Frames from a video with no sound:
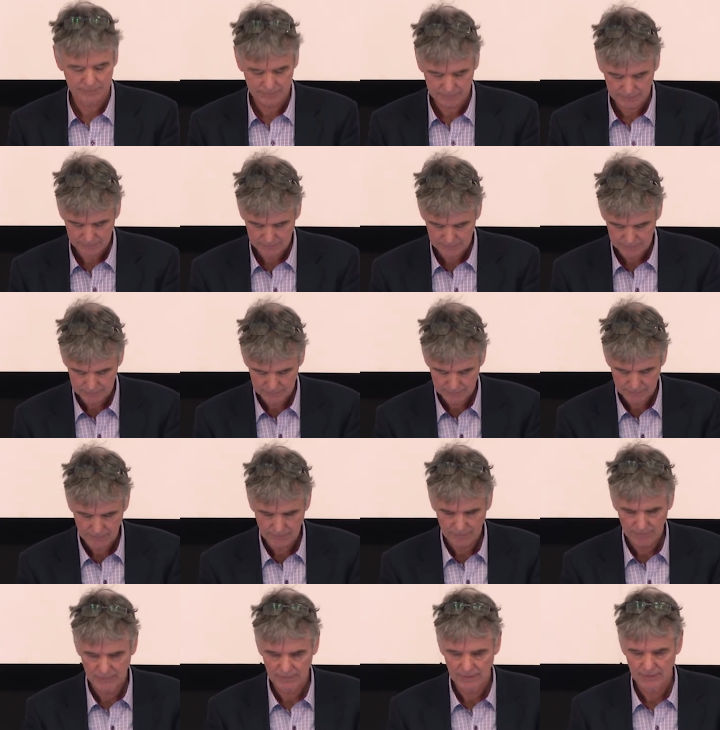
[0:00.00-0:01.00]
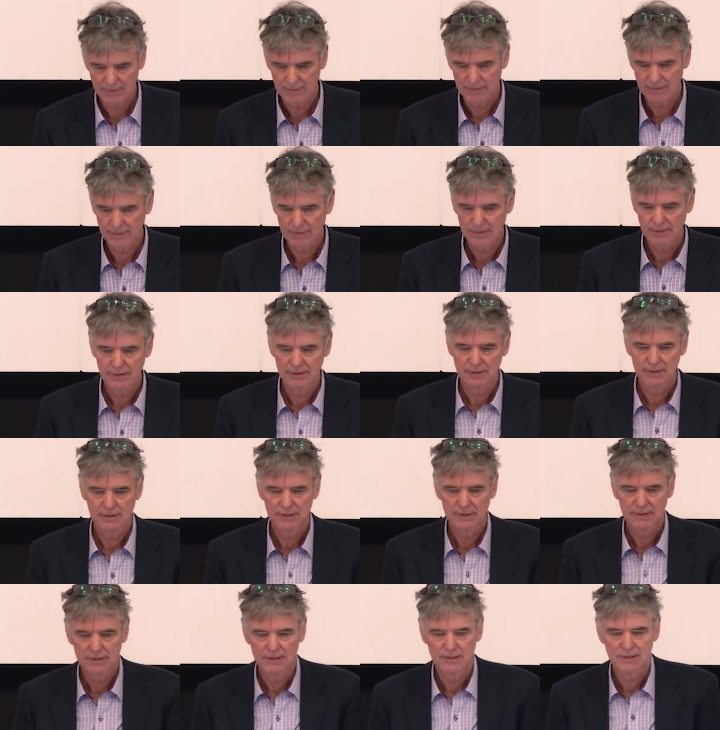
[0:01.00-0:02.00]

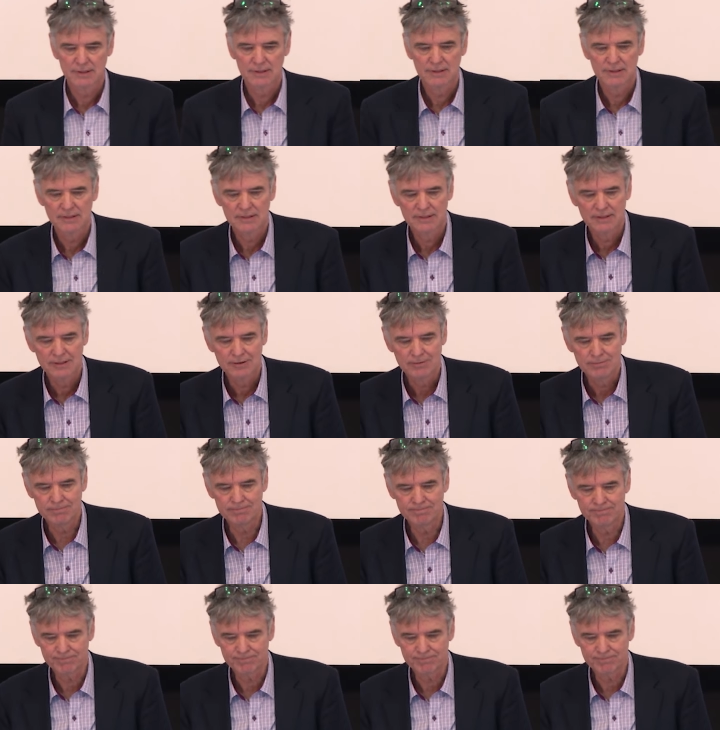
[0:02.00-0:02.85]
Nobody speaks.